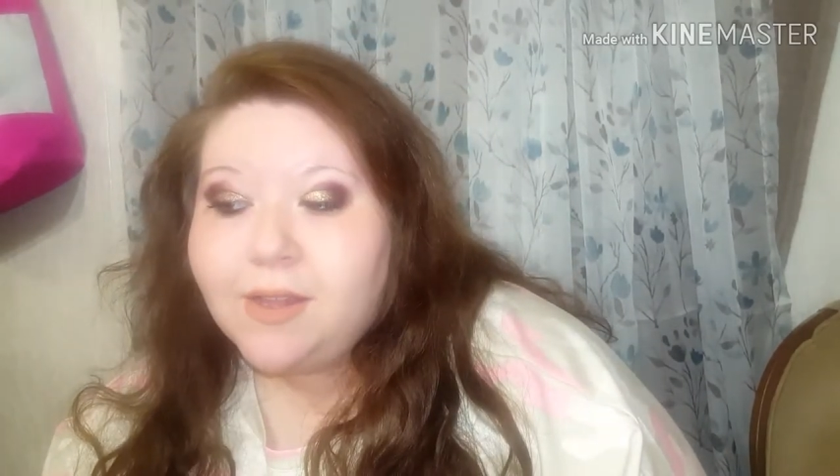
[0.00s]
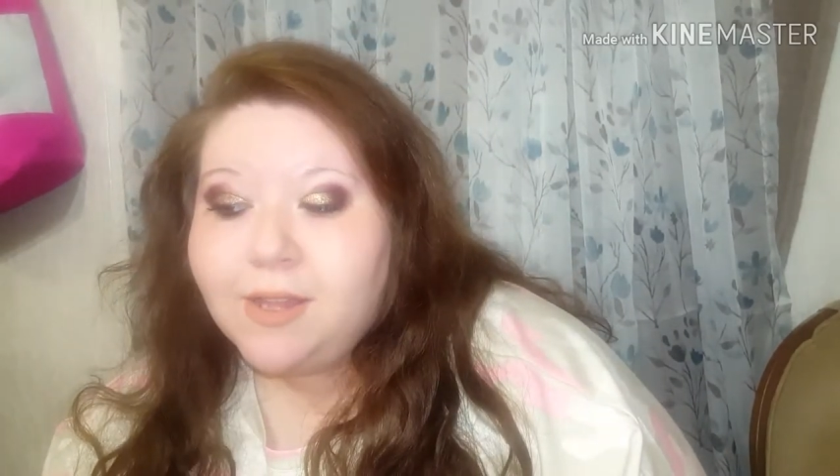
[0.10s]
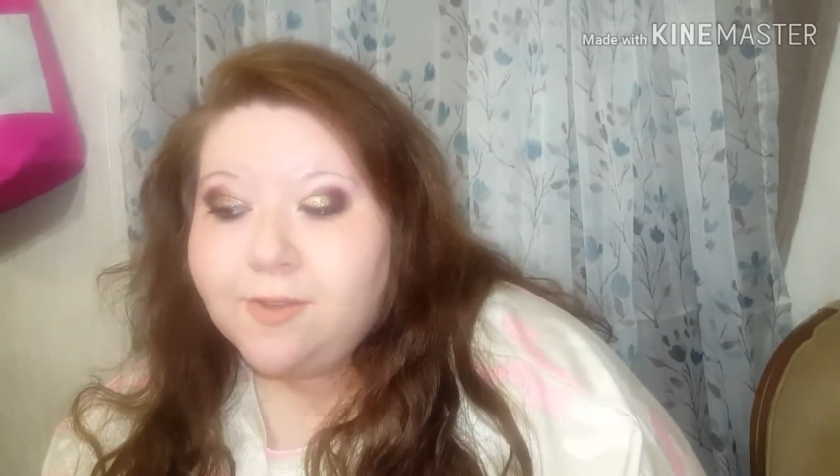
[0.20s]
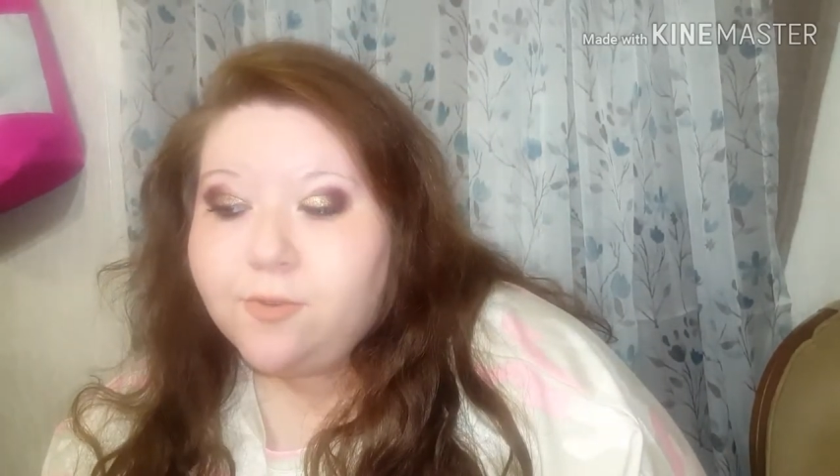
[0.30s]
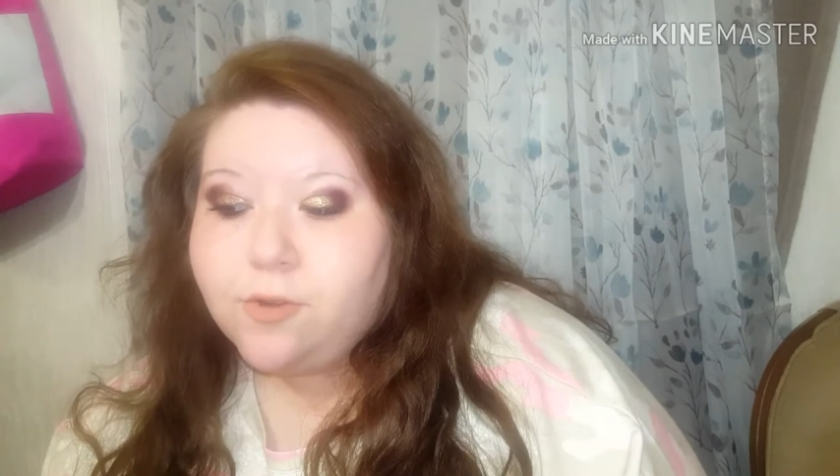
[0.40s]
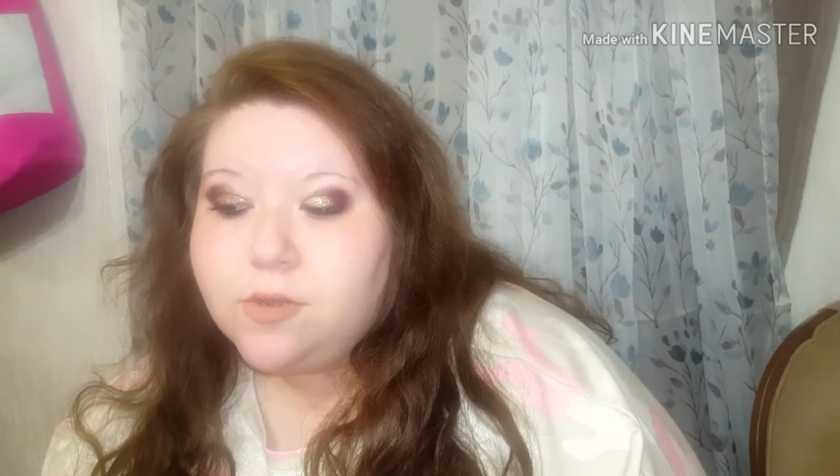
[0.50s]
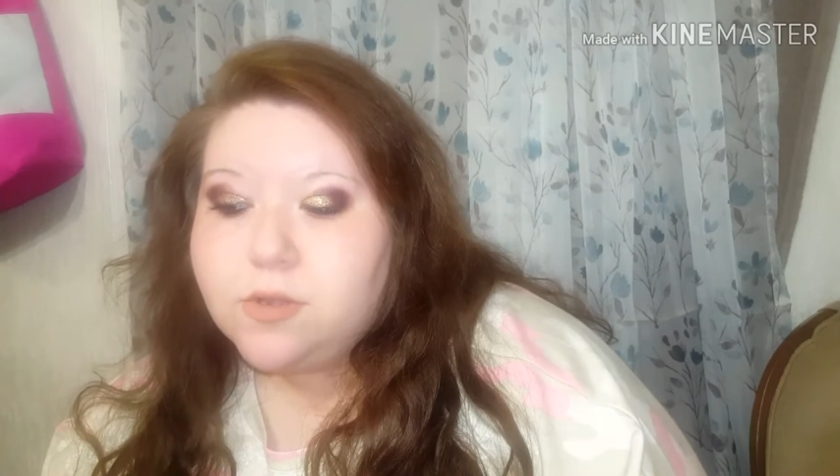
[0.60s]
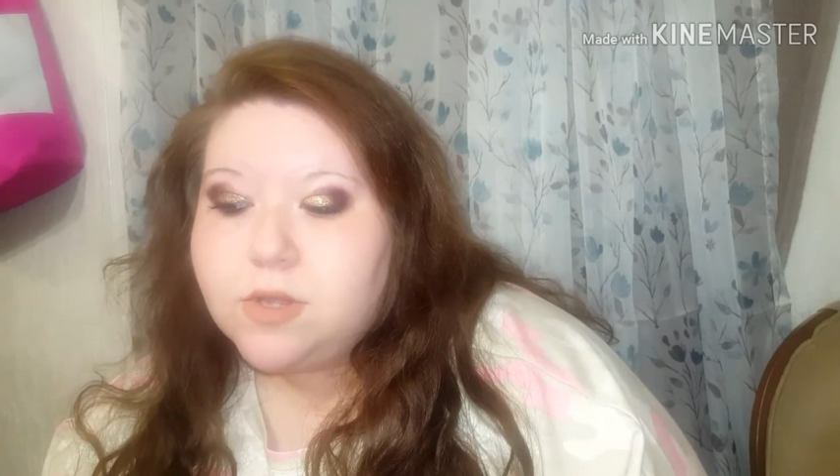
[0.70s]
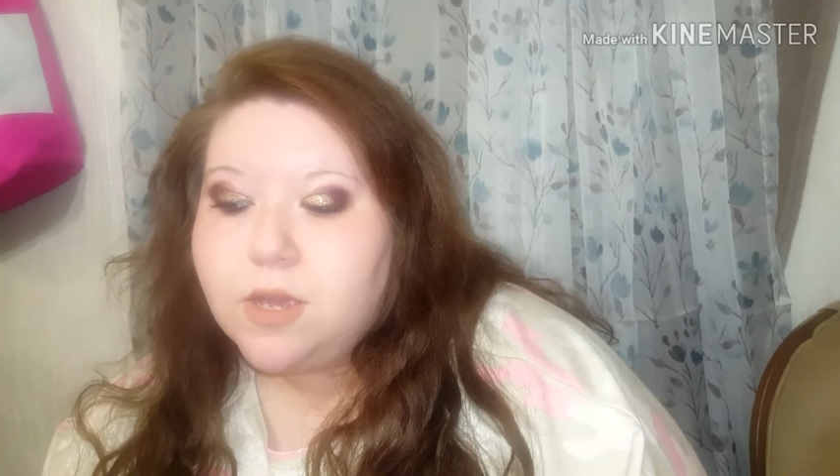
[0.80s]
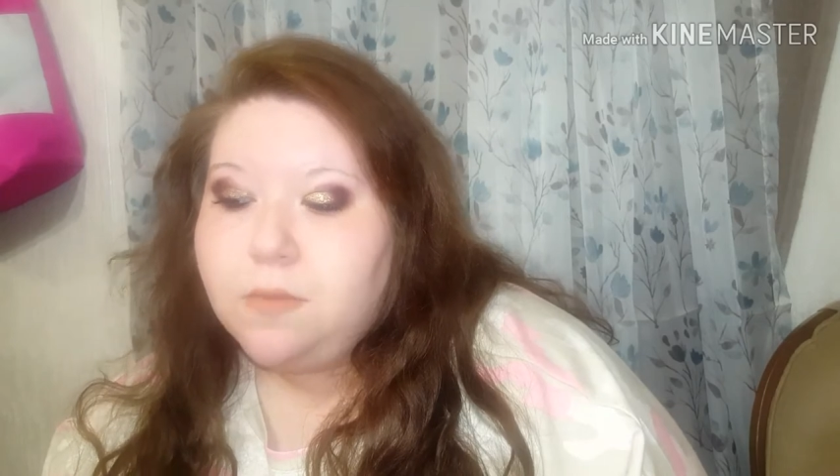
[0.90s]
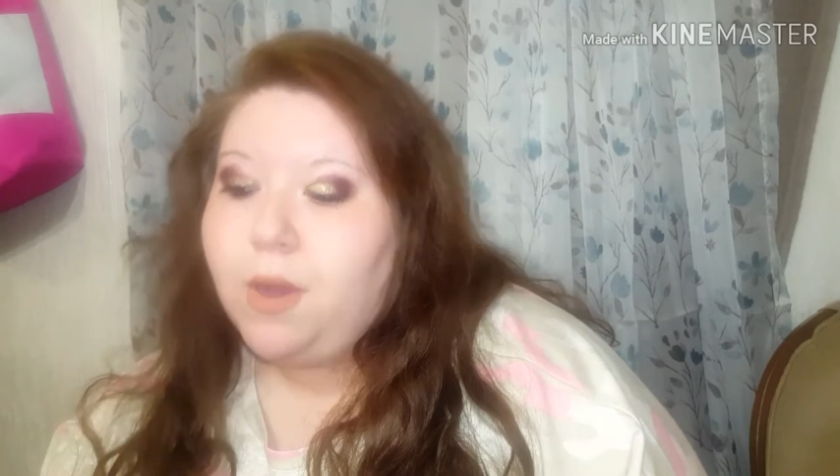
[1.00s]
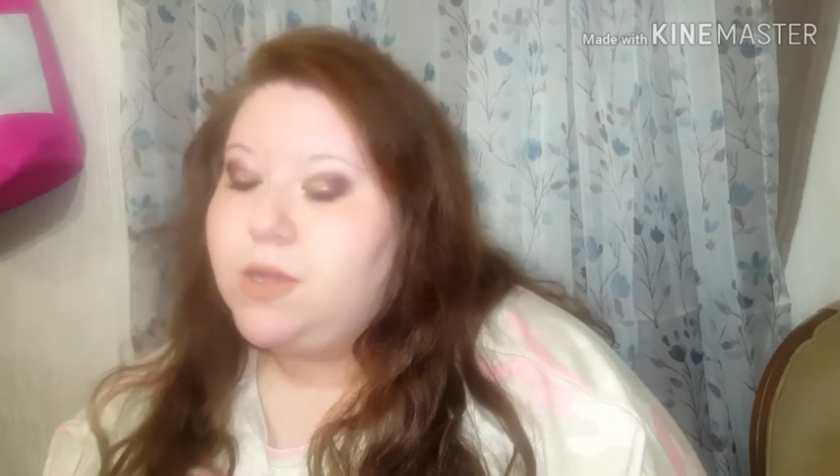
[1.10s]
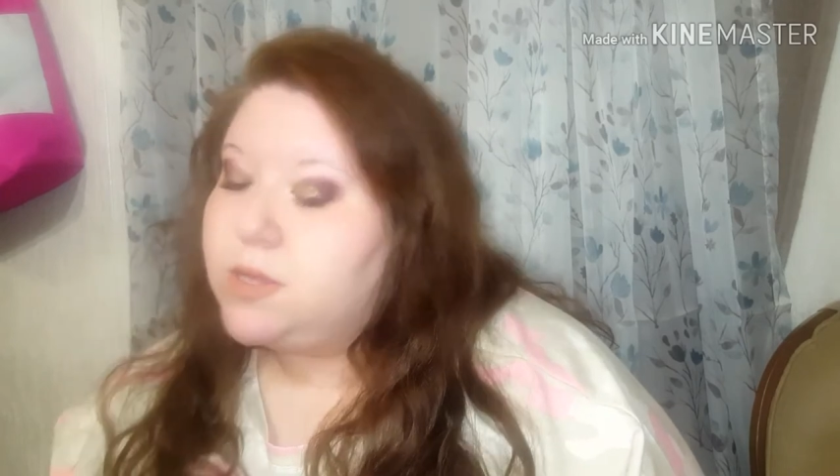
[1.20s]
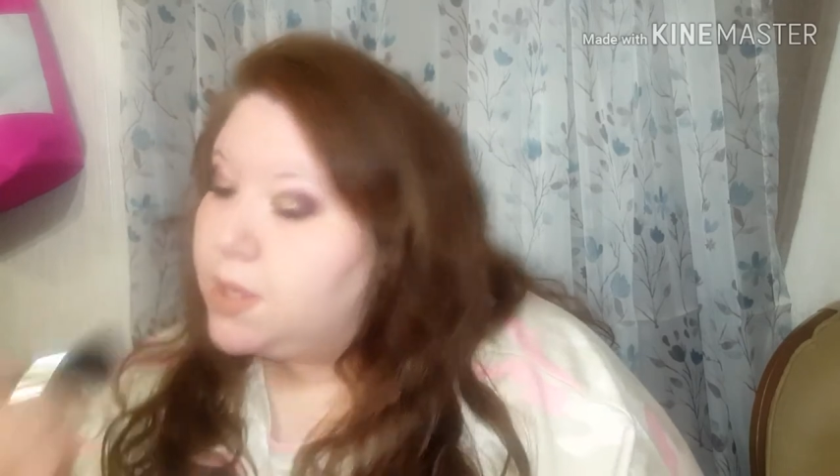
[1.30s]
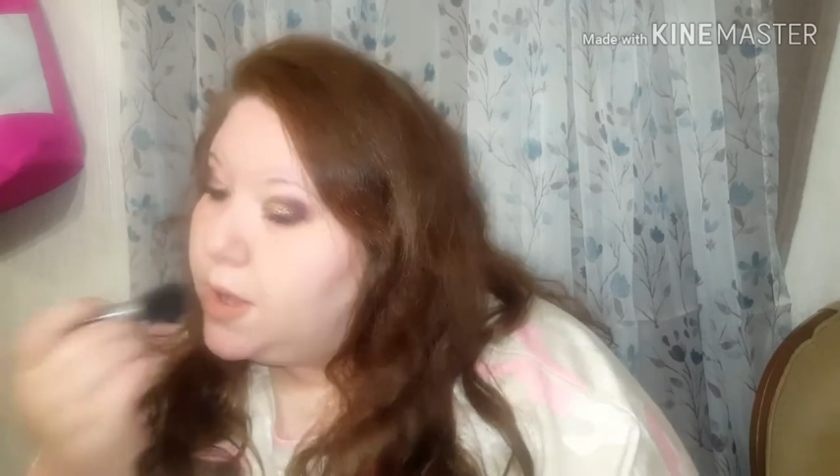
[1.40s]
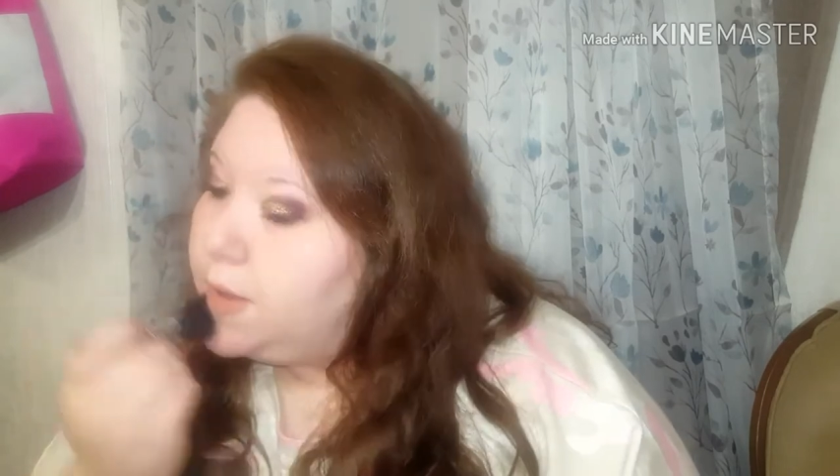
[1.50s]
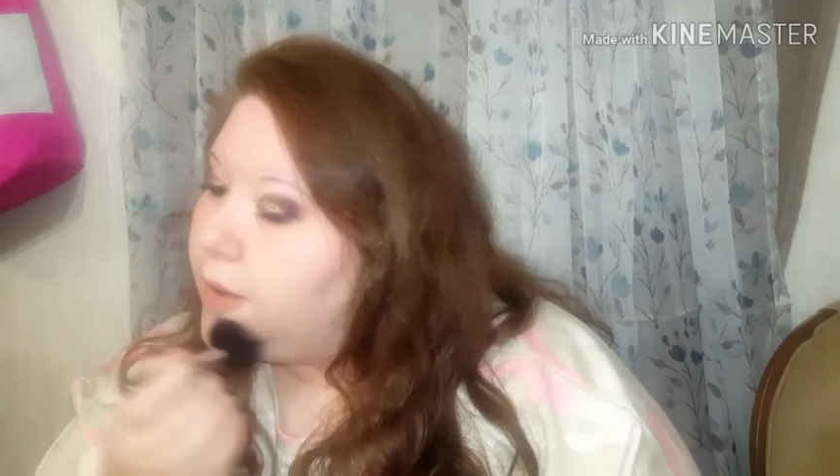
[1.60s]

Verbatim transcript: difference in my skin.